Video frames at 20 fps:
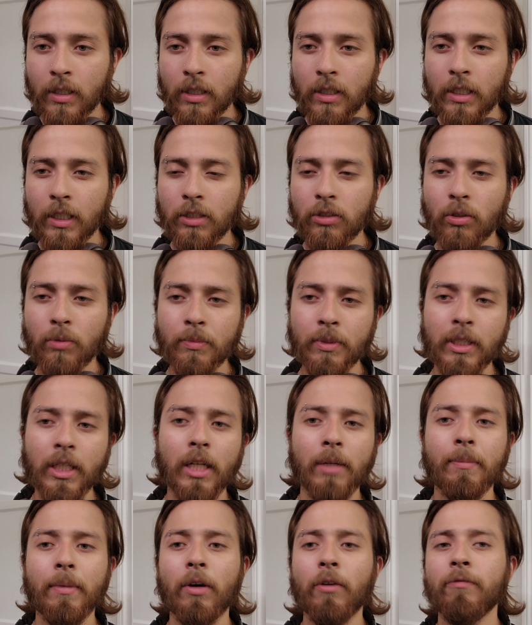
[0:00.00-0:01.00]
He told me that
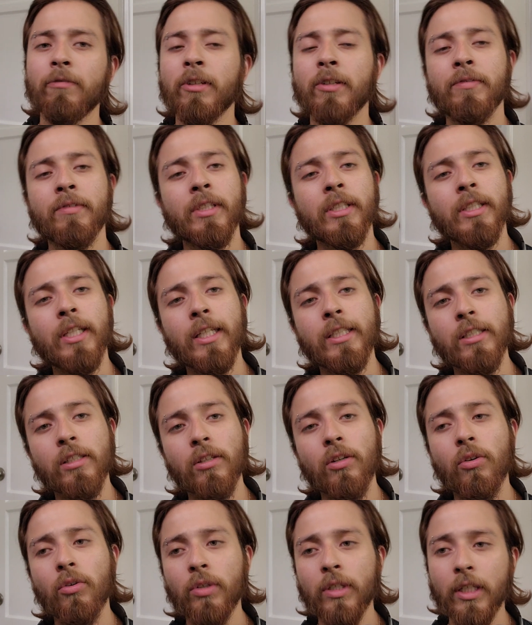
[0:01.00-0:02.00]
about 15 days
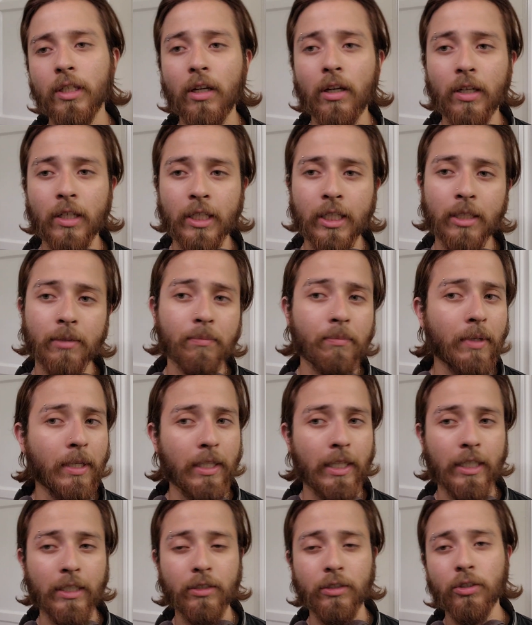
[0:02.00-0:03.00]
ago he got hit by
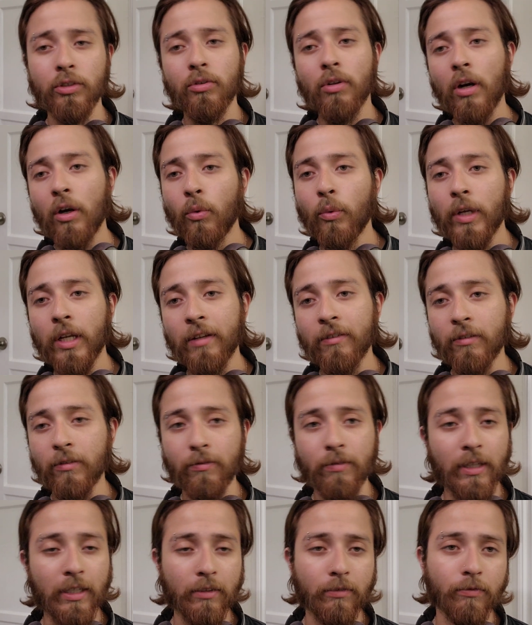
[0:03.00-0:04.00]
like a strong wave of
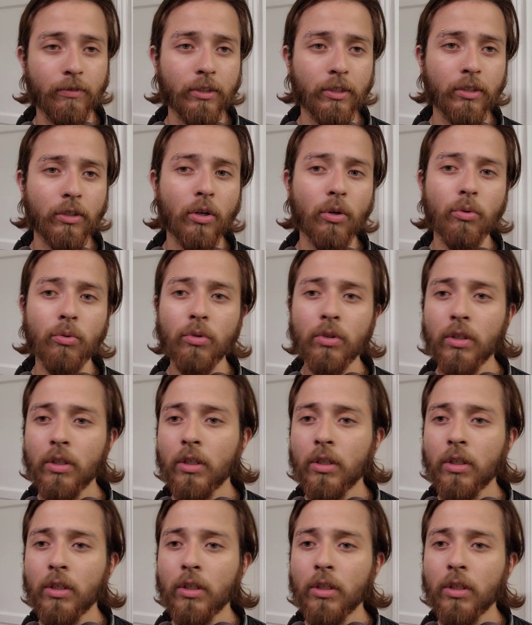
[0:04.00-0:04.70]
like vertigo.